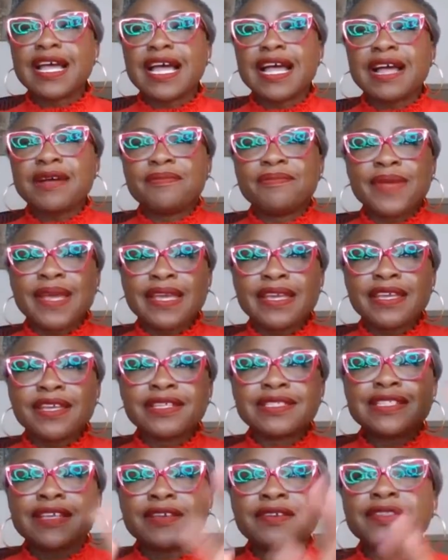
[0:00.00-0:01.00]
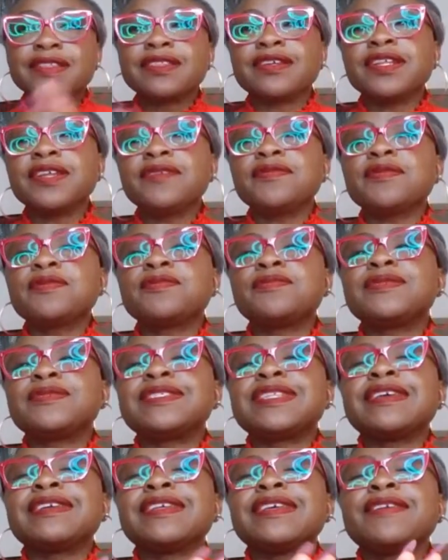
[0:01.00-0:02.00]
I'm begging you, don't even
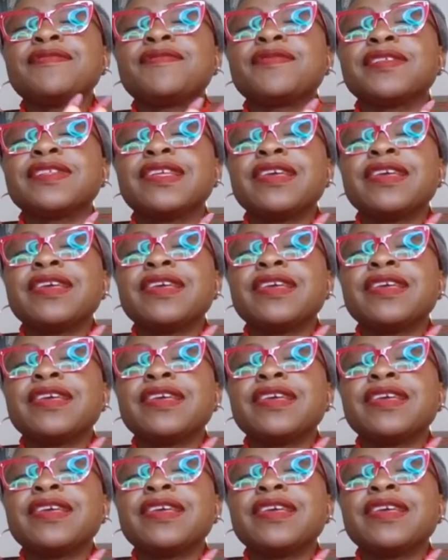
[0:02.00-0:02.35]
say,